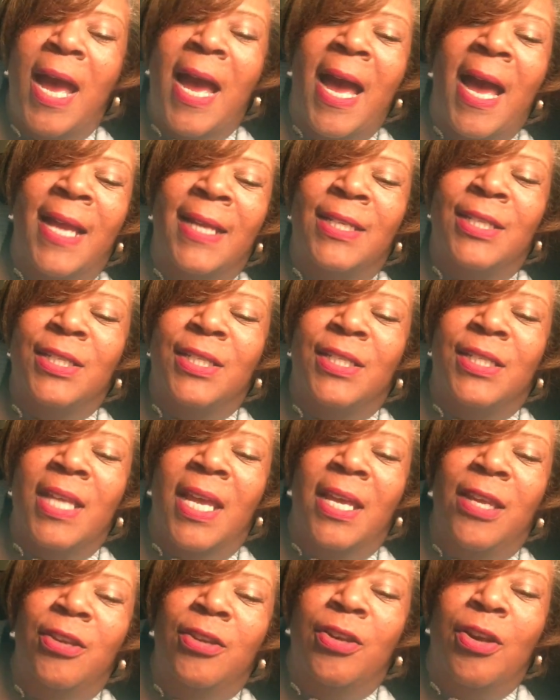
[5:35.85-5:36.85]
I just
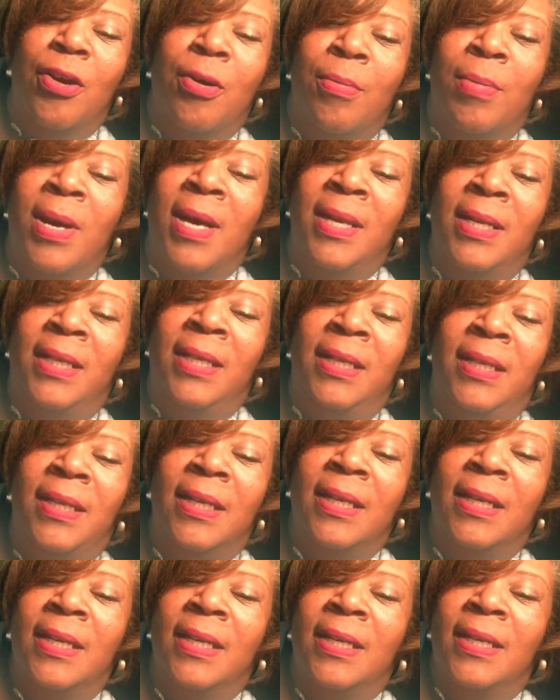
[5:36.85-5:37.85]
say, you know, Monie
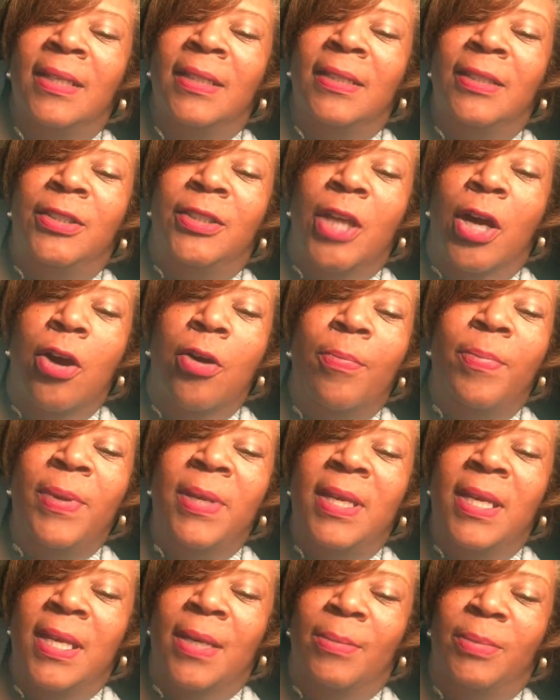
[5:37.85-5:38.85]
don't
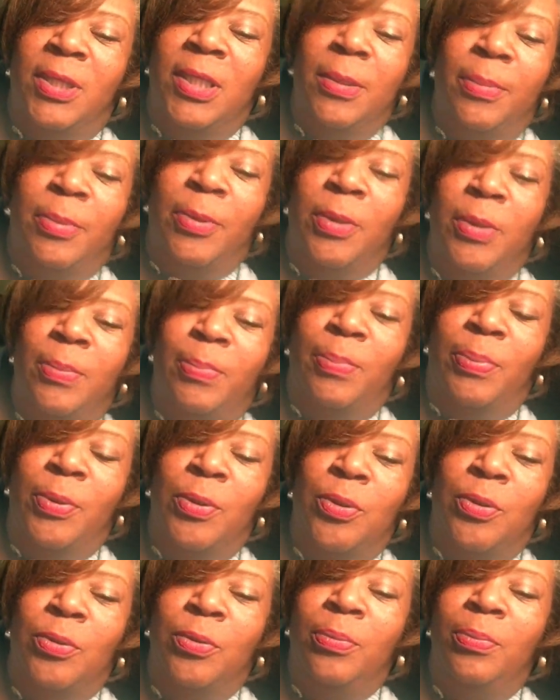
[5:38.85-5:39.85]
be empty
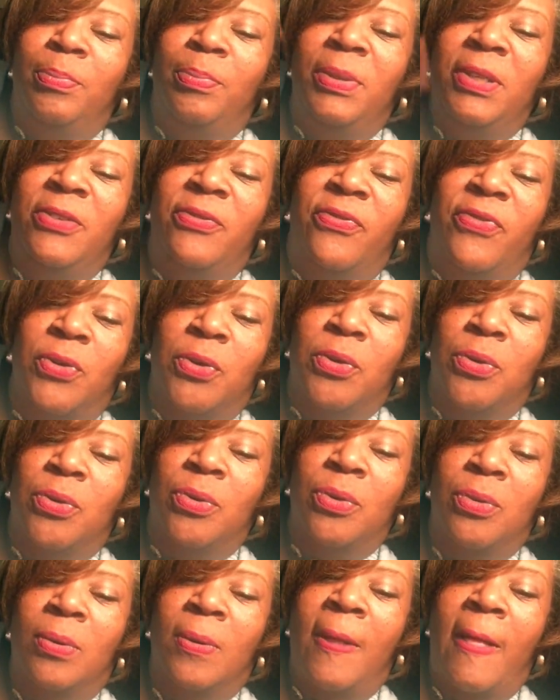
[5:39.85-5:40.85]
boo, be
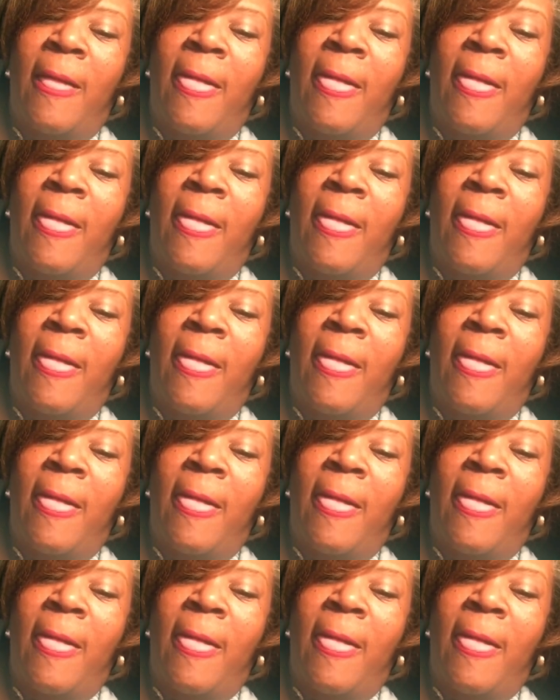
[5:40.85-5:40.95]
full.